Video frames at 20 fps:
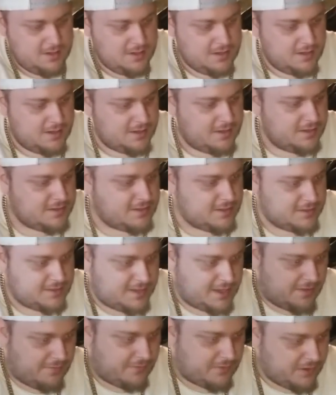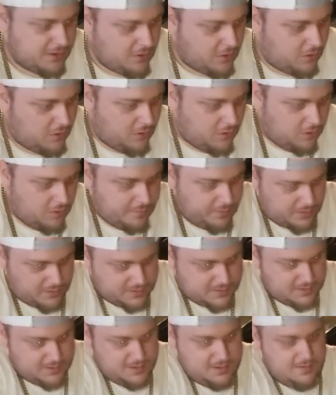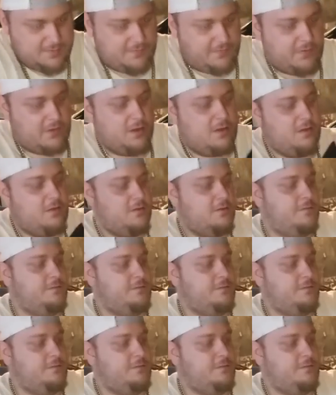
And this is definitely all personal info.